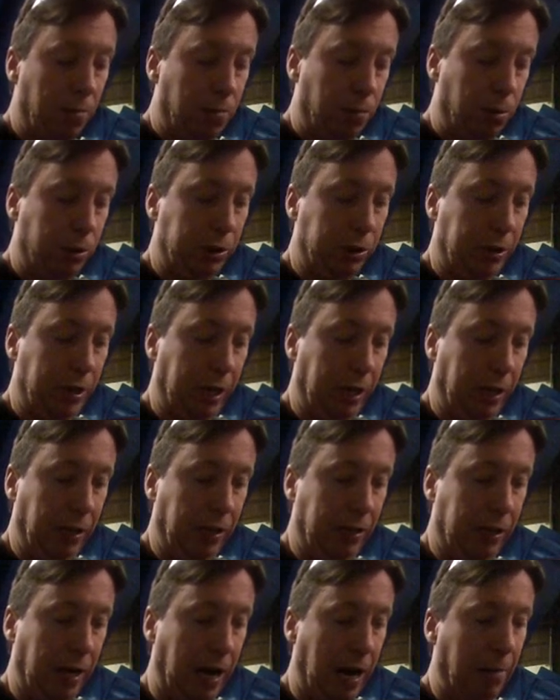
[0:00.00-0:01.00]
push the
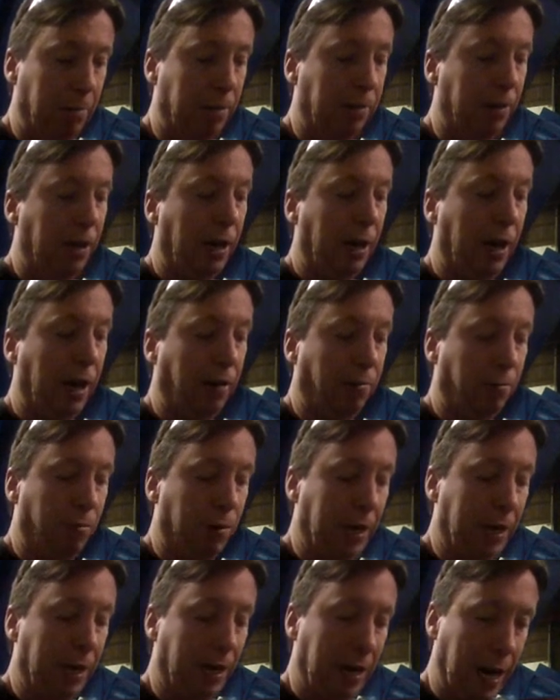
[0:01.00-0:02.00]
e-stop and
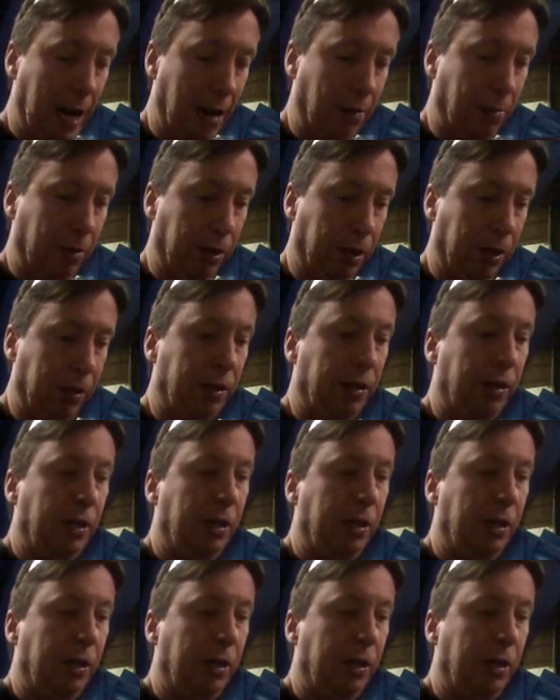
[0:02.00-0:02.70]
re-enable it.